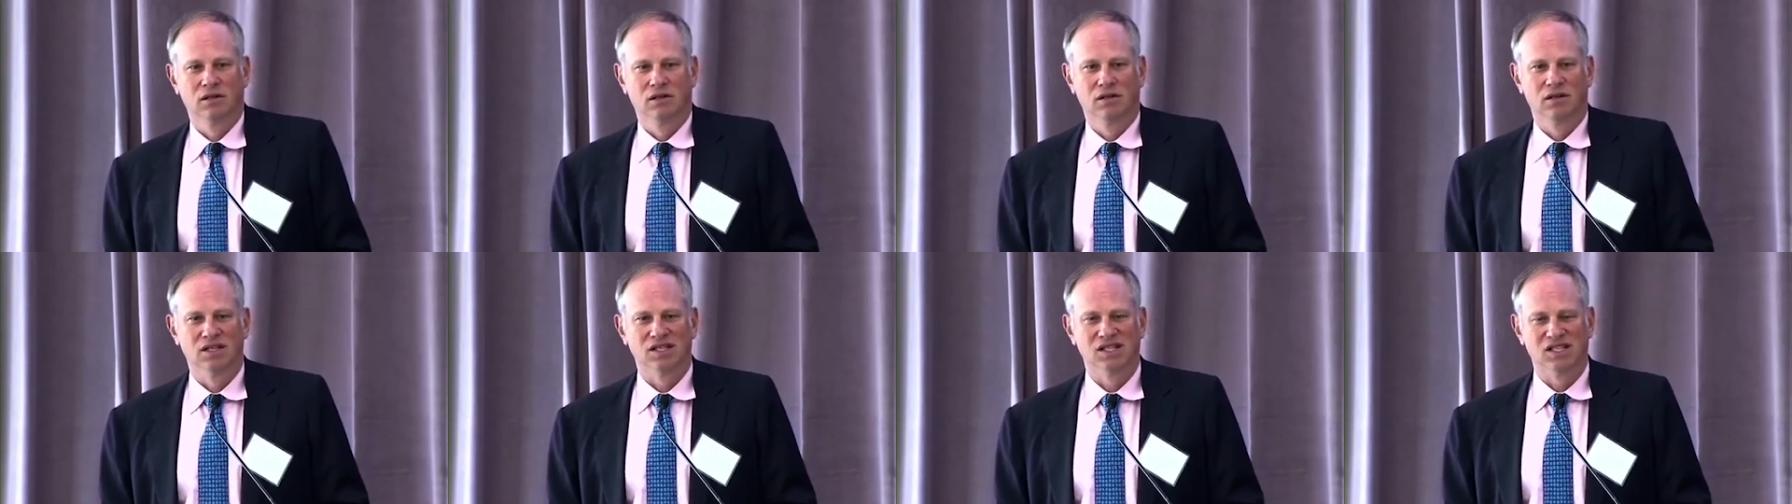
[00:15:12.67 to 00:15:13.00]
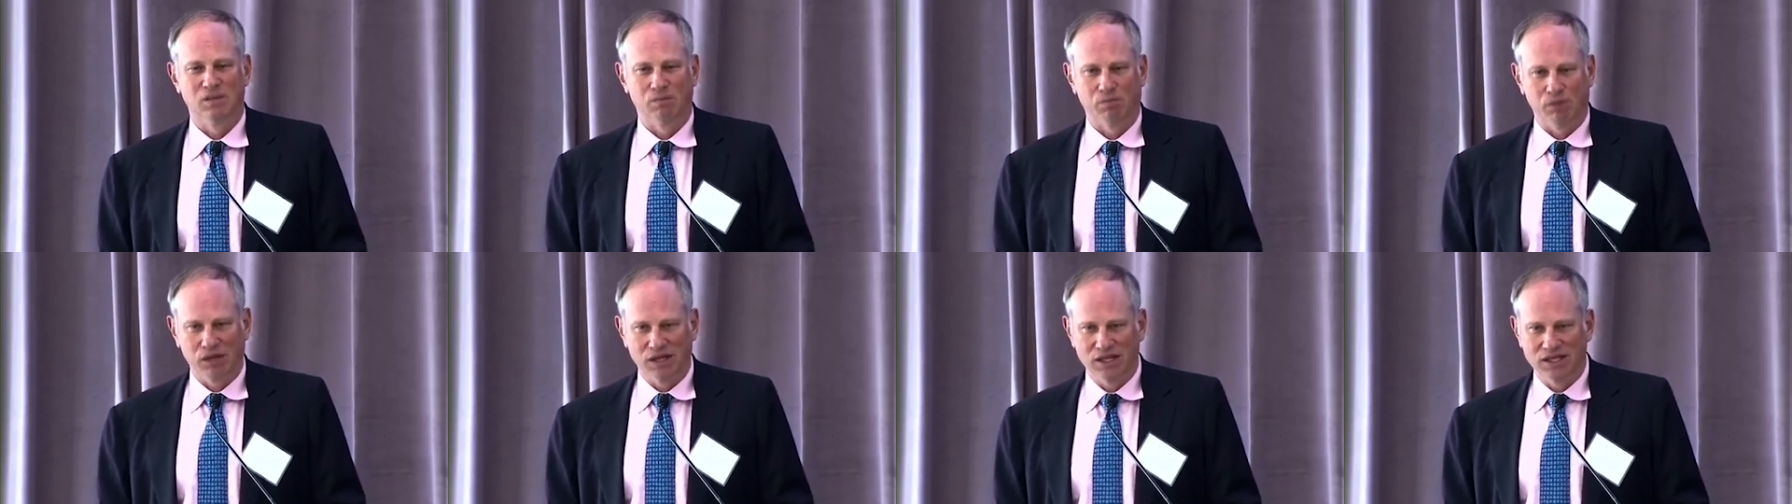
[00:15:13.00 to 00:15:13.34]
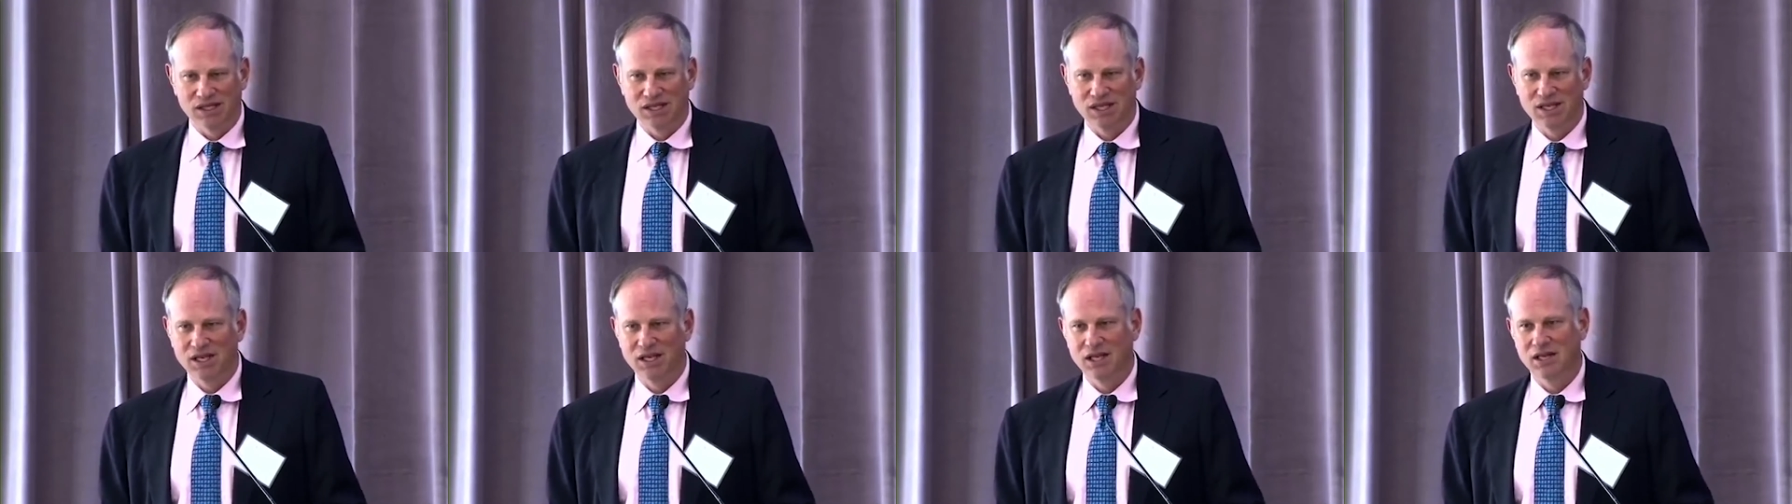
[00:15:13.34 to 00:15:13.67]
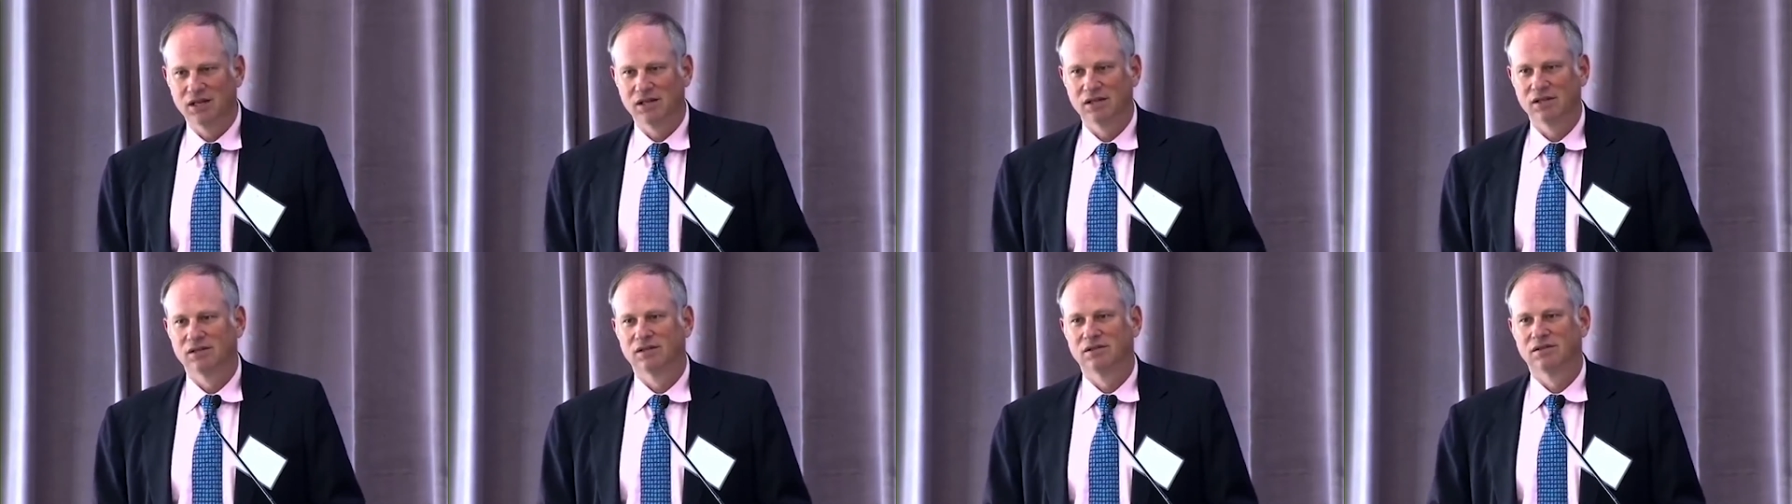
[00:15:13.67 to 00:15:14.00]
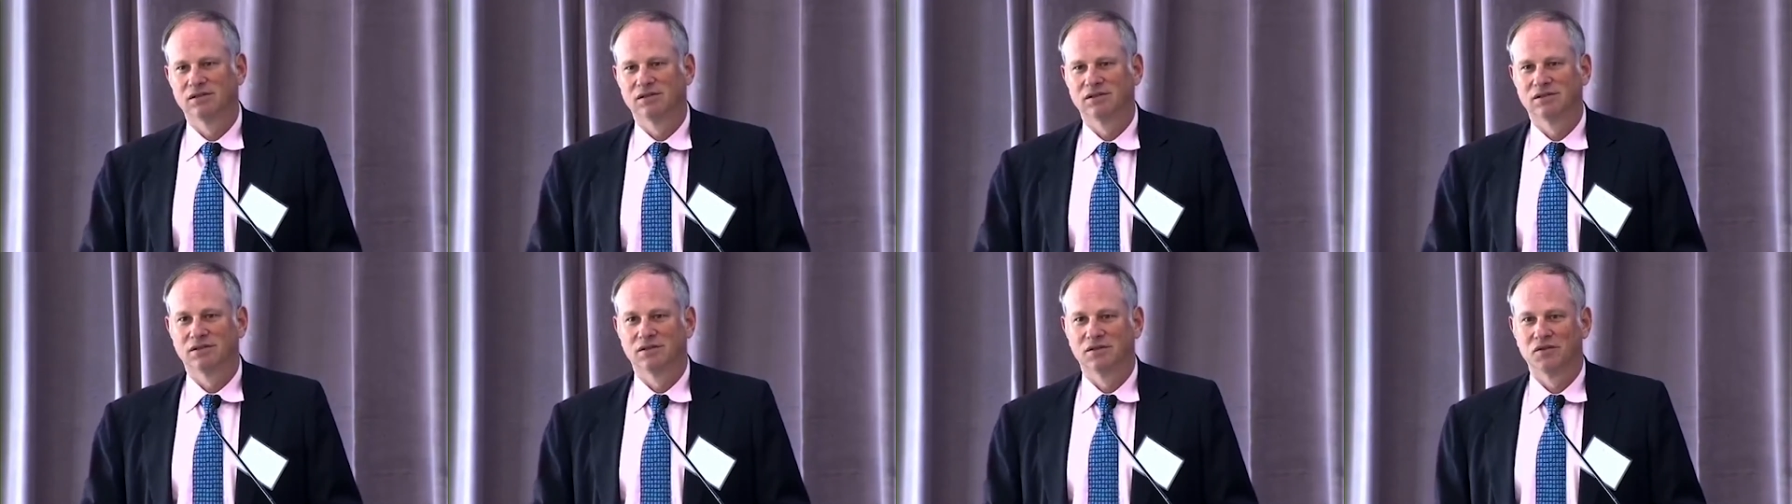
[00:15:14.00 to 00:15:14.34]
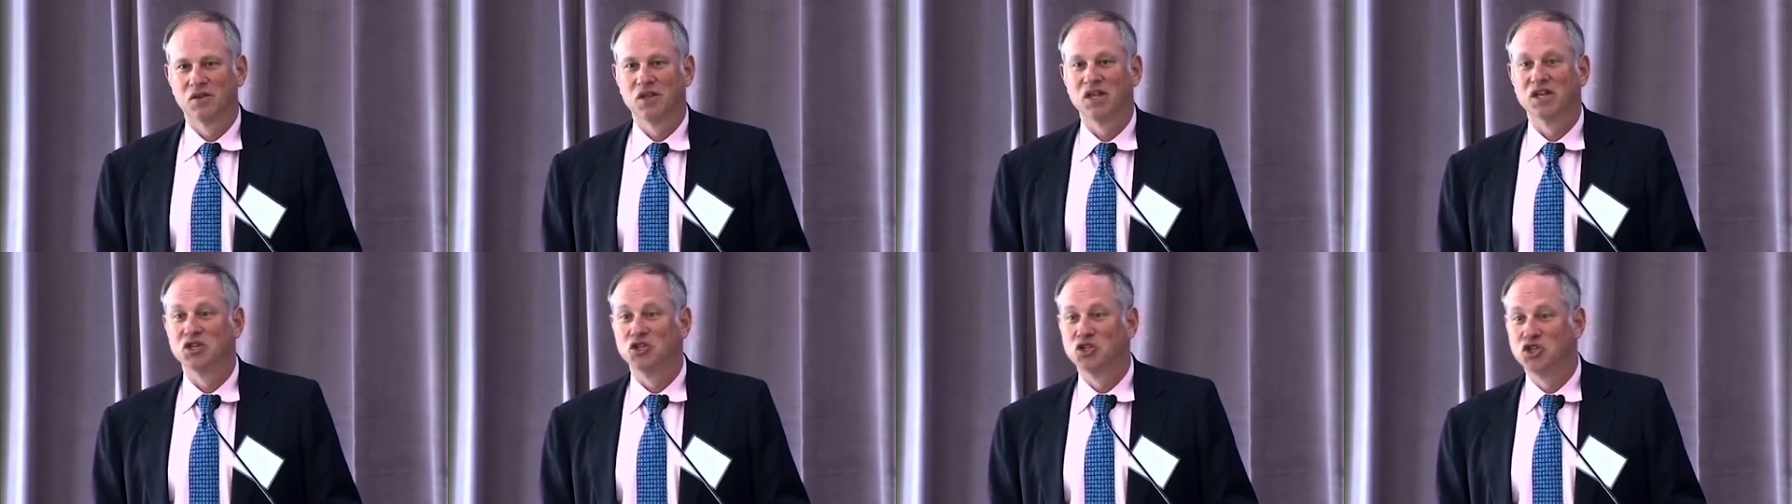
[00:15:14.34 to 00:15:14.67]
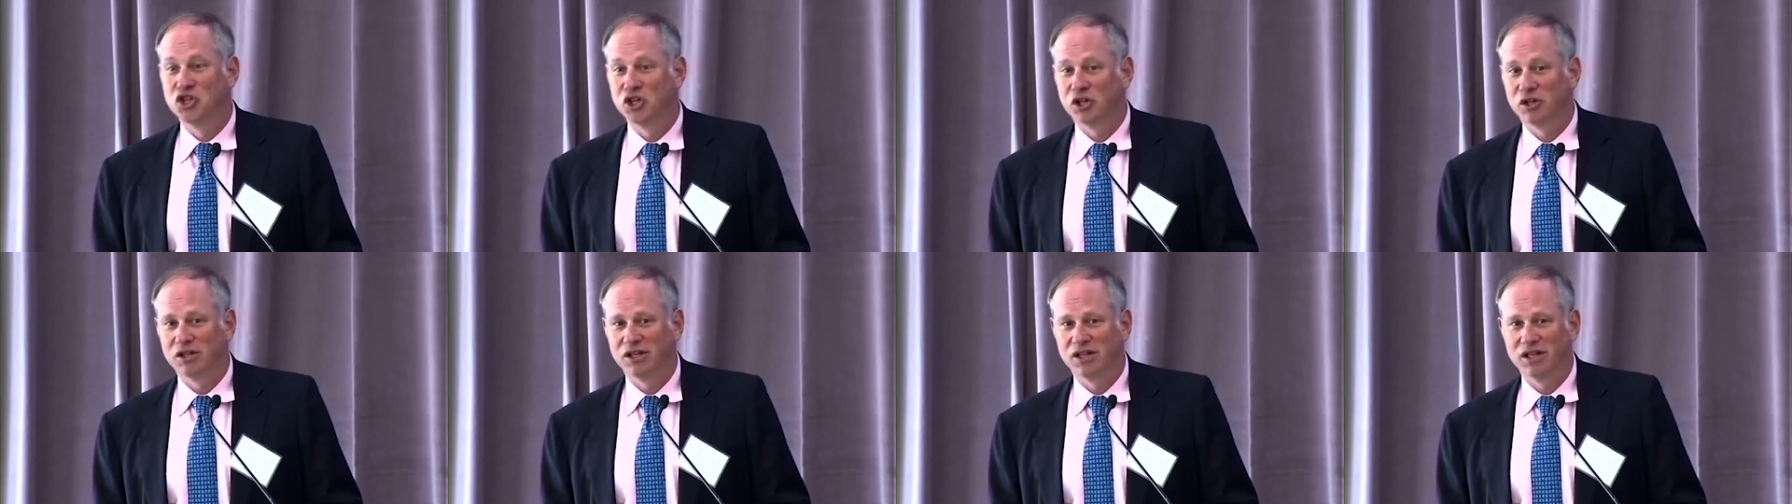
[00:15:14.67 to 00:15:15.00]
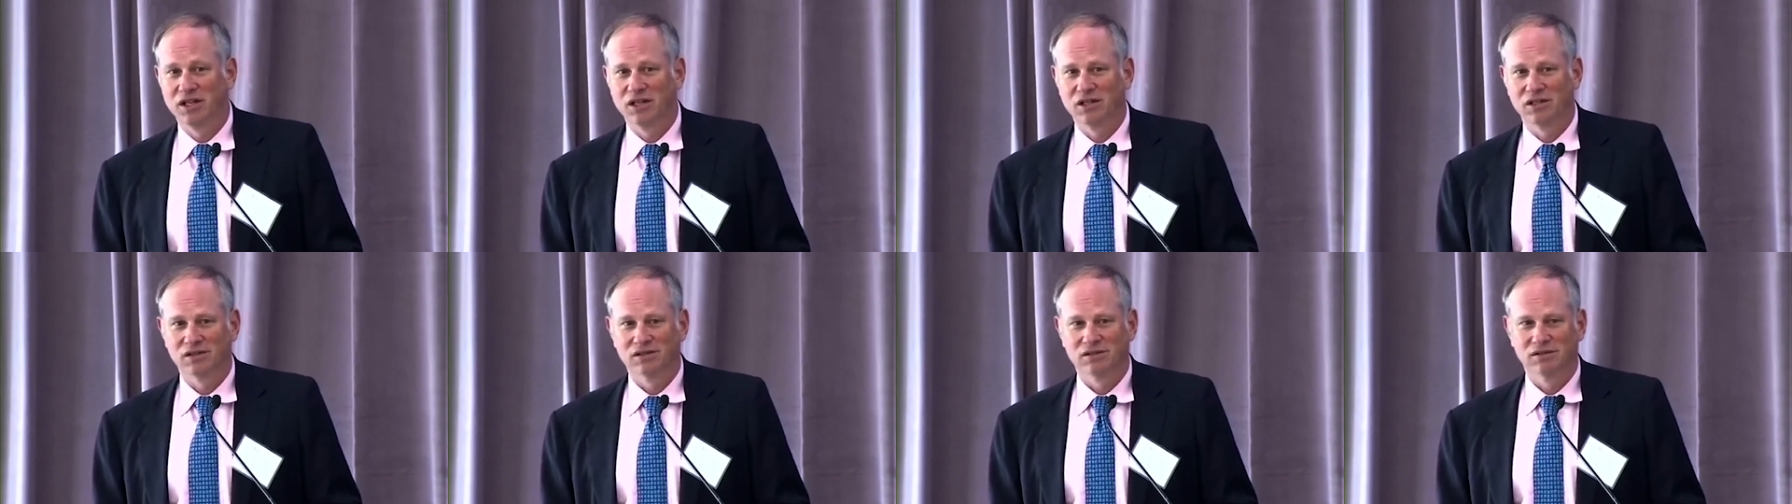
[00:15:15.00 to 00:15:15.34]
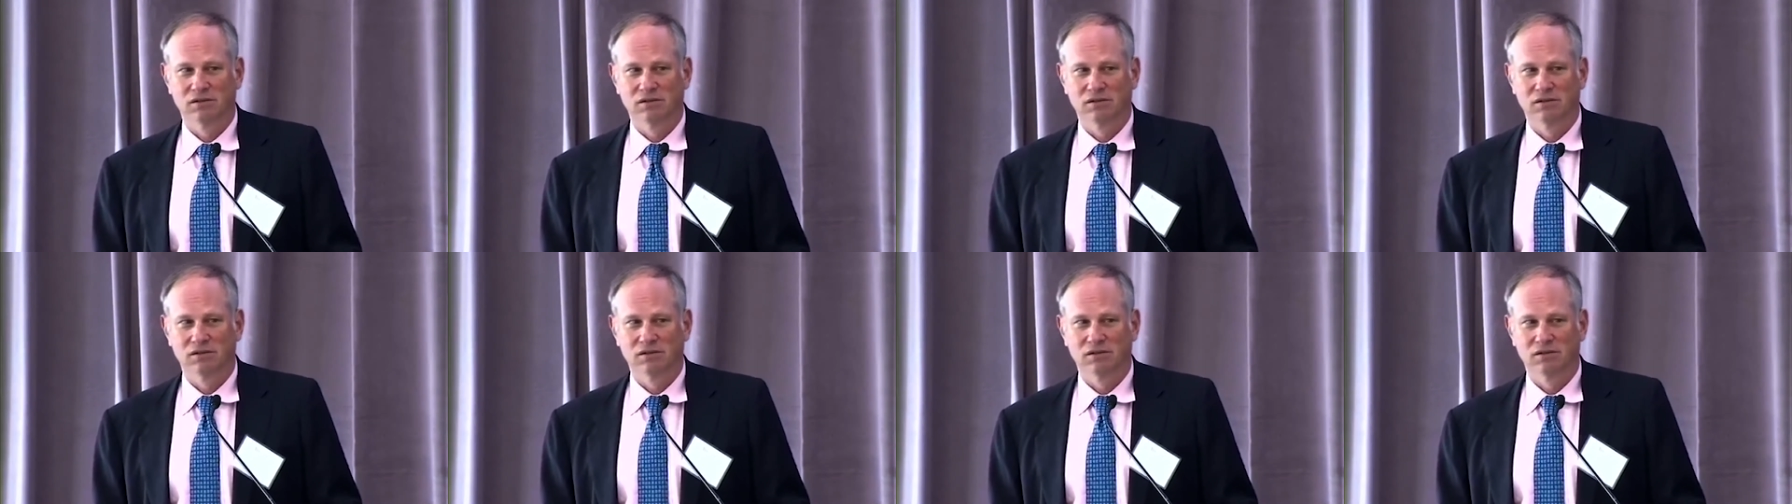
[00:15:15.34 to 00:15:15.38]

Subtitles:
the simplicity, the agility,